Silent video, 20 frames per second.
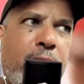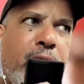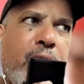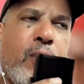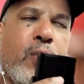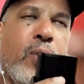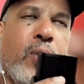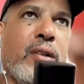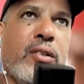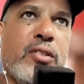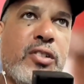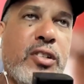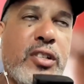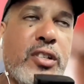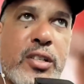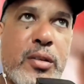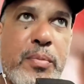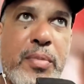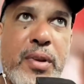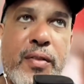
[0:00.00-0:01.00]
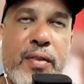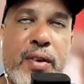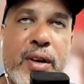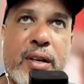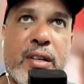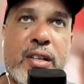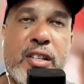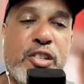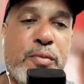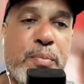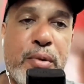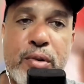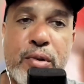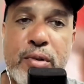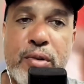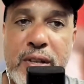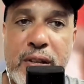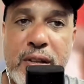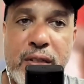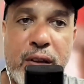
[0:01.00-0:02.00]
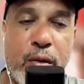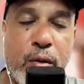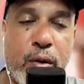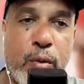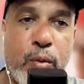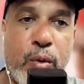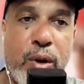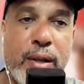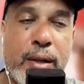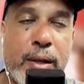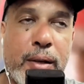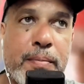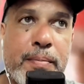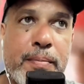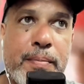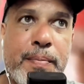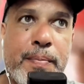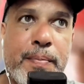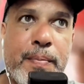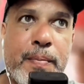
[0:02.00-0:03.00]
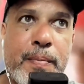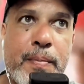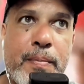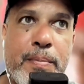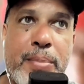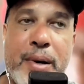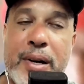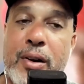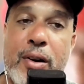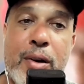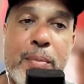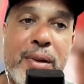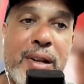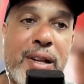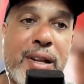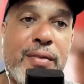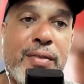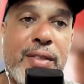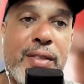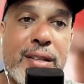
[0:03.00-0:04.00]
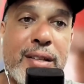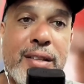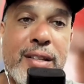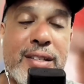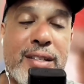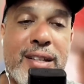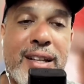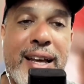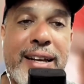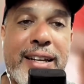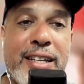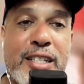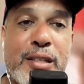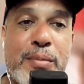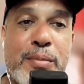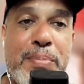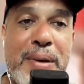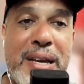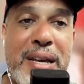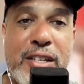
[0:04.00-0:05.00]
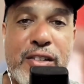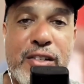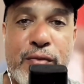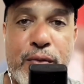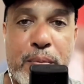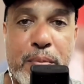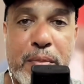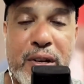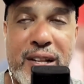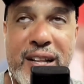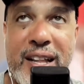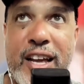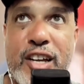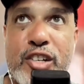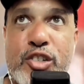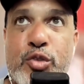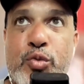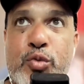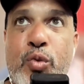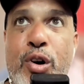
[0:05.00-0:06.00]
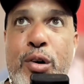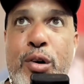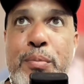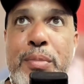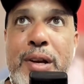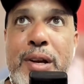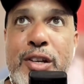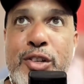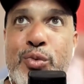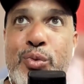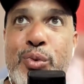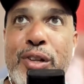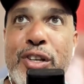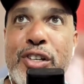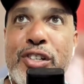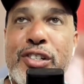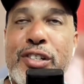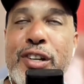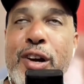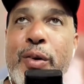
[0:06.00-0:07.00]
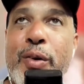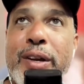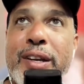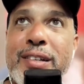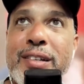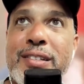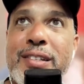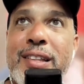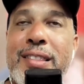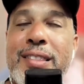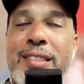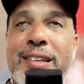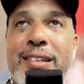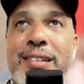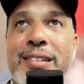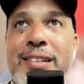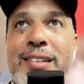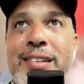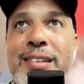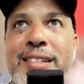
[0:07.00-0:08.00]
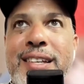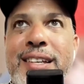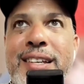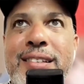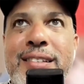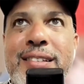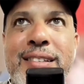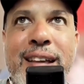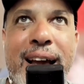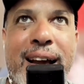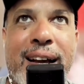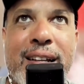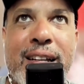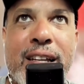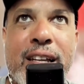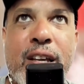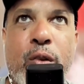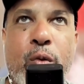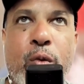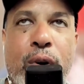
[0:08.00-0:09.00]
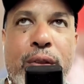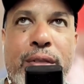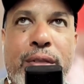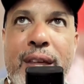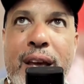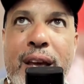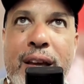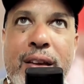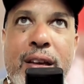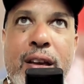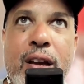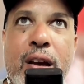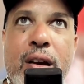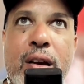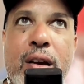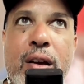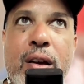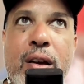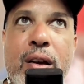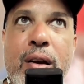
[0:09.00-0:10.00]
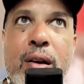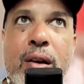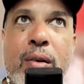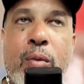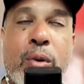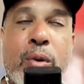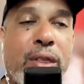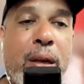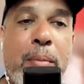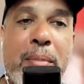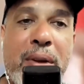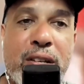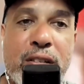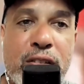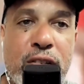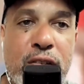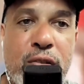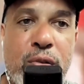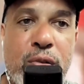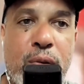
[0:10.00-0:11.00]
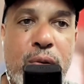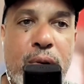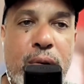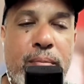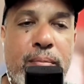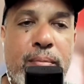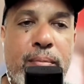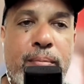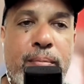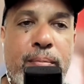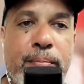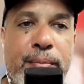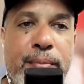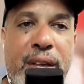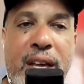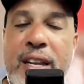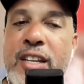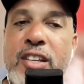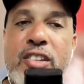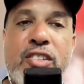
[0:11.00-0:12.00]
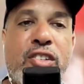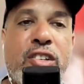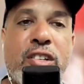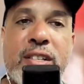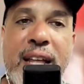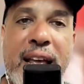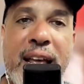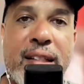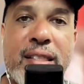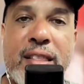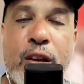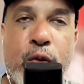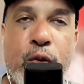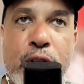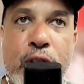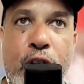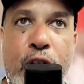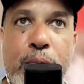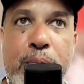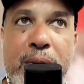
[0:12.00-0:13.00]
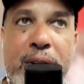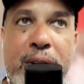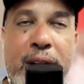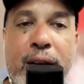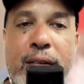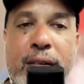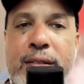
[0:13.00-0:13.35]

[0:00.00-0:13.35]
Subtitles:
well, just a bit of a conspiracy theory, really. But I believe that this latest speech from Klaus Schwab is really showing us that this is exactly what they're meant to do. And he's just out there in the open now